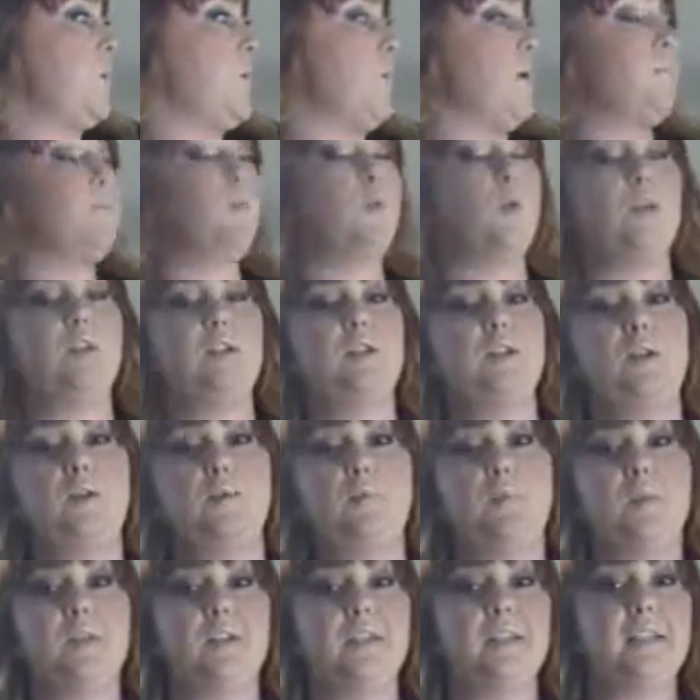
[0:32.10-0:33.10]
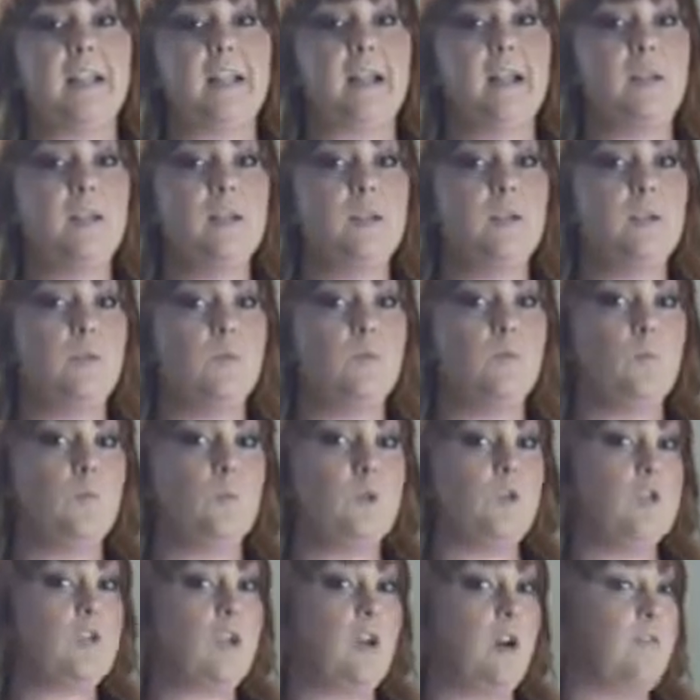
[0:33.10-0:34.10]
1.2%,
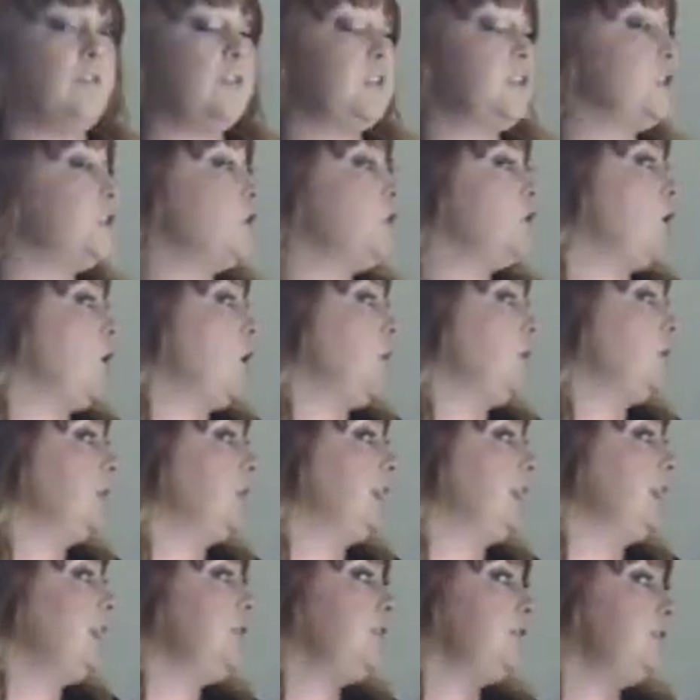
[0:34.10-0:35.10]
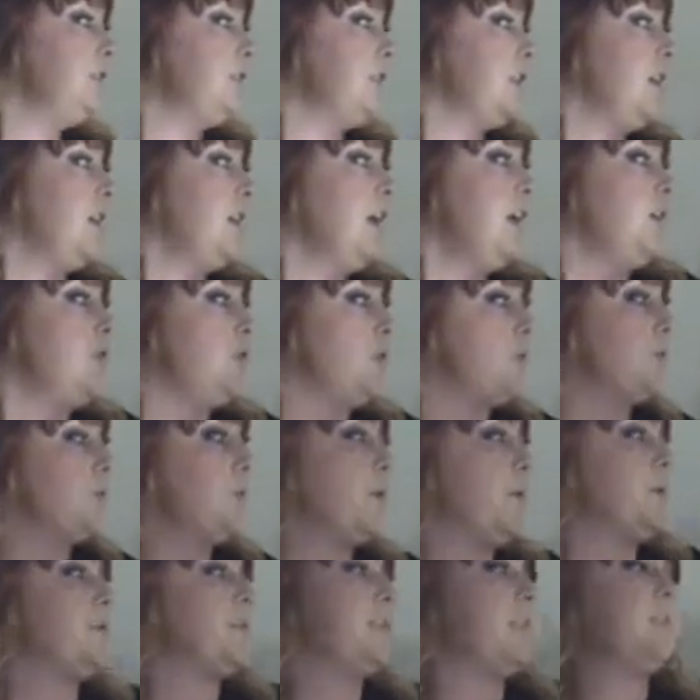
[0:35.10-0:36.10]
which offers no lift. You would
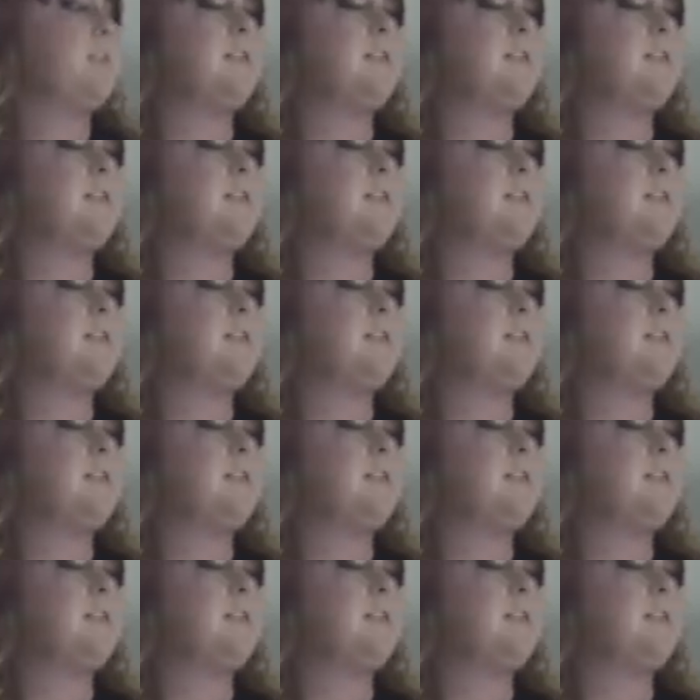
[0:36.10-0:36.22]
process